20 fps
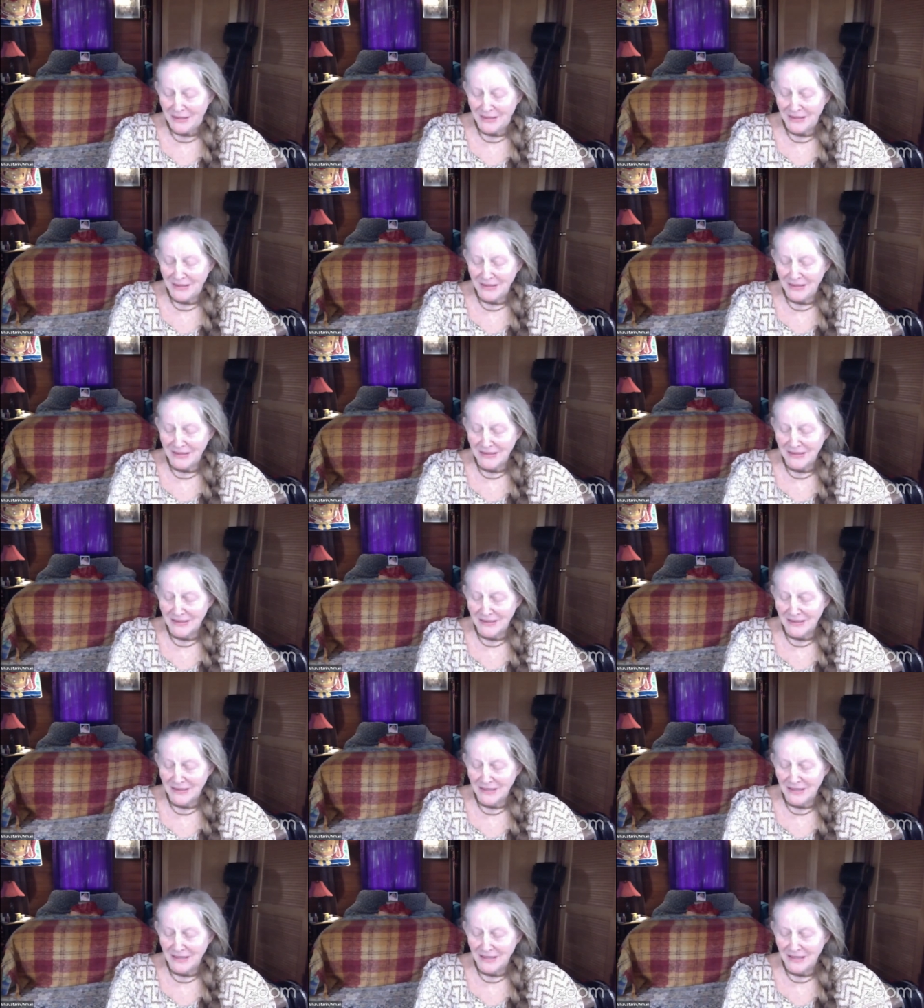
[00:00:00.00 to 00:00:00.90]
this
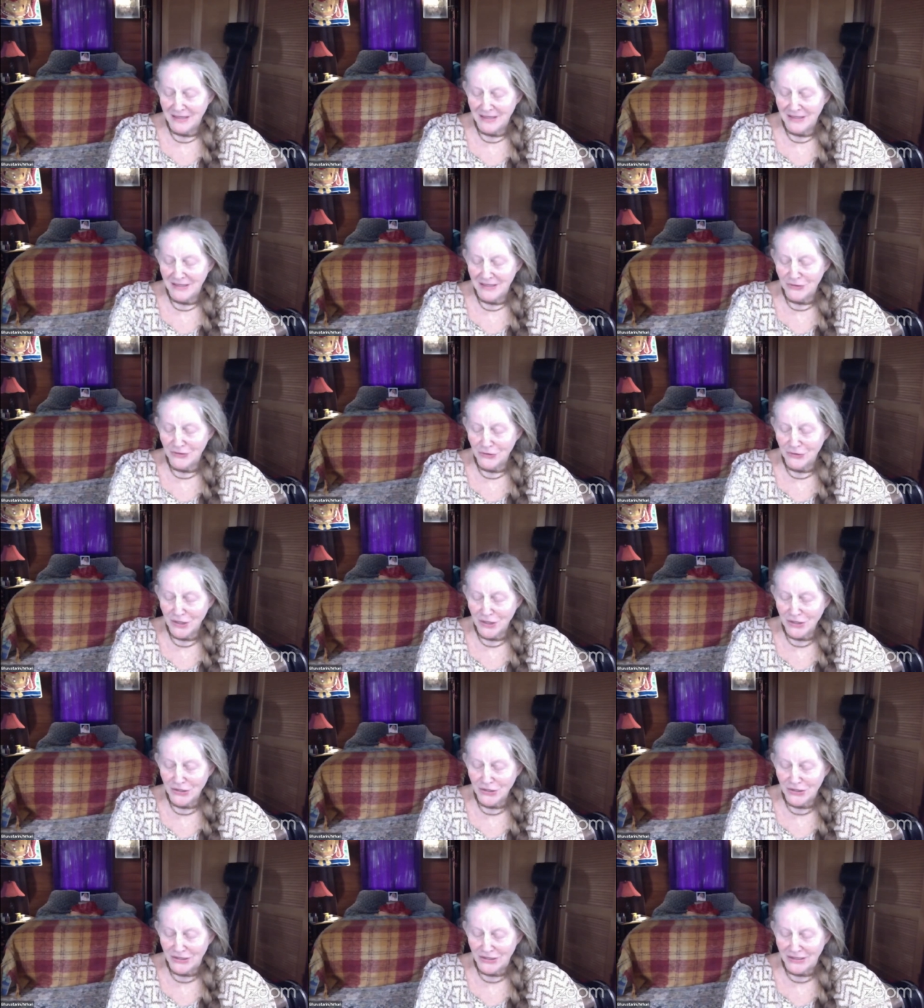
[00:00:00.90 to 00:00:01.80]
uh,
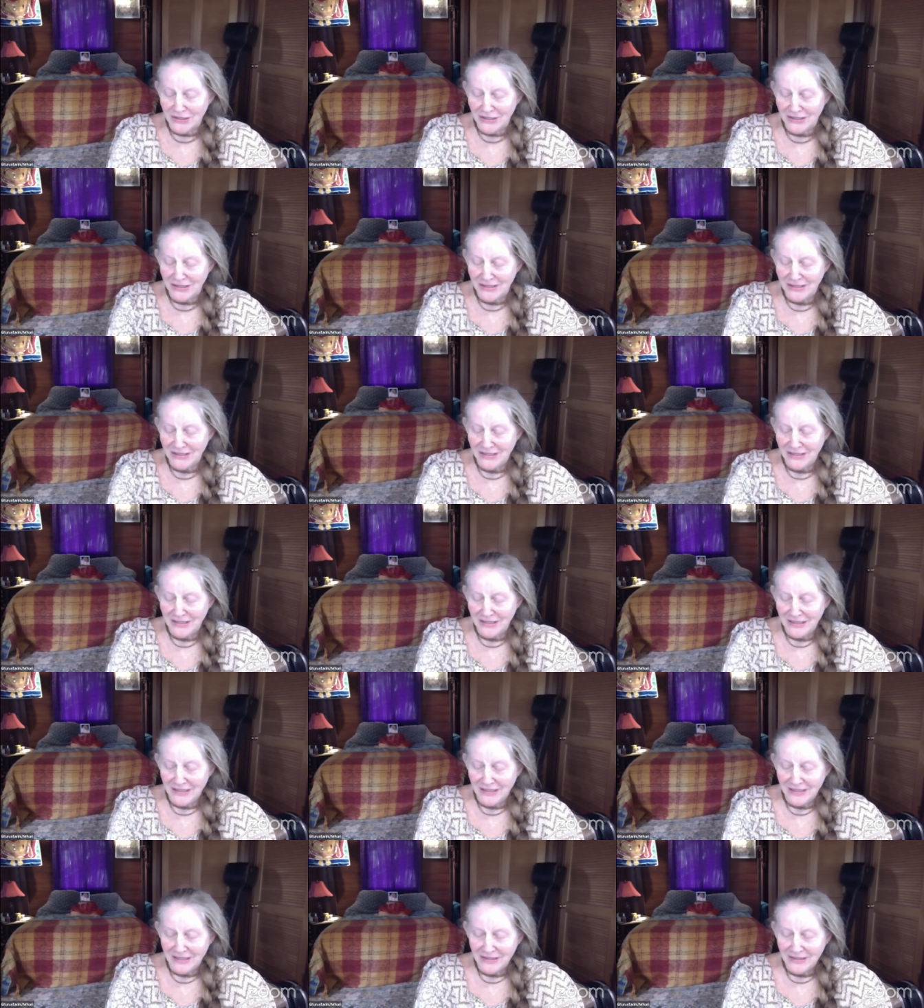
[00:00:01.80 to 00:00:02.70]
instruction.
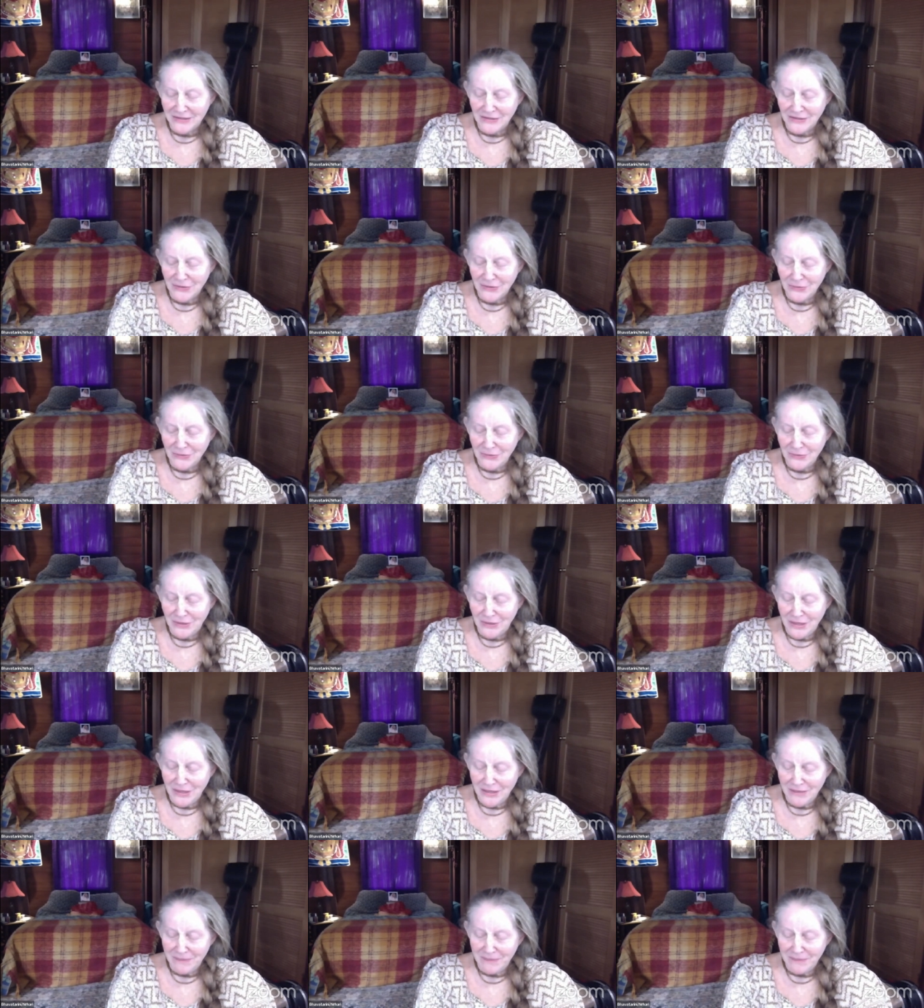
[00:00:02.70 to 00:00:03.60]
So
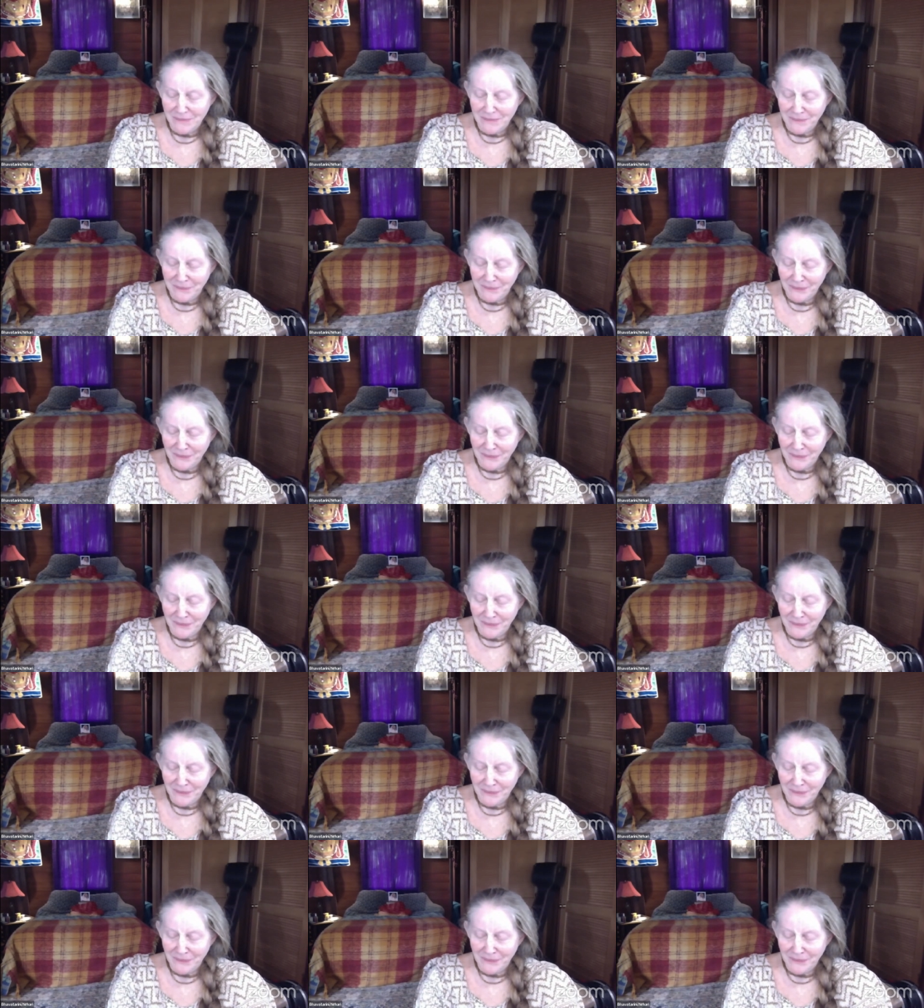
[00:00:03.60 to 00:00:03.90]
um,